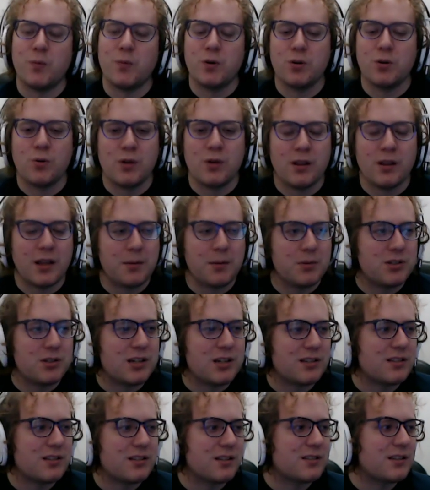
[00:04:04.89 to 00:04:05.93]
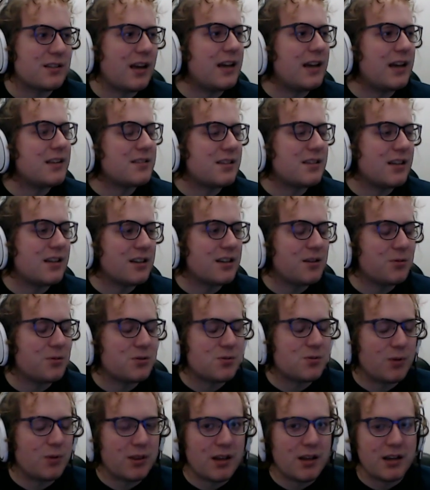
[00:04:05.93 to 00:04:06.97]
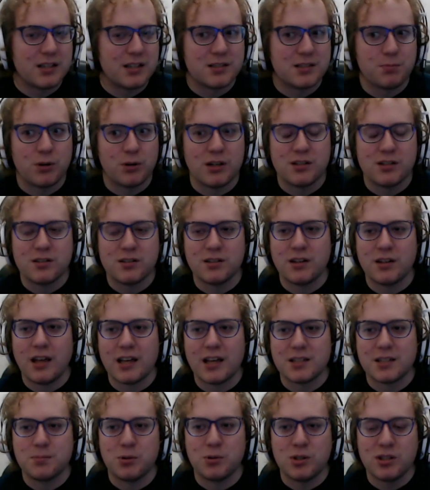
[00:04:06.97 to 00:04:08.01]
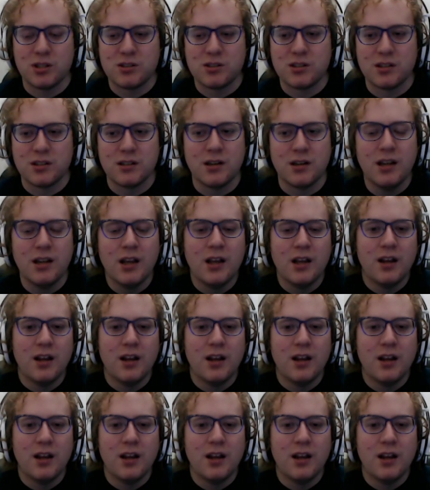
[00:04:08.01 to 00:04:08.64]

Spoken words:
We're doing Majestic Skies decks with Ice Sprites and Expedition.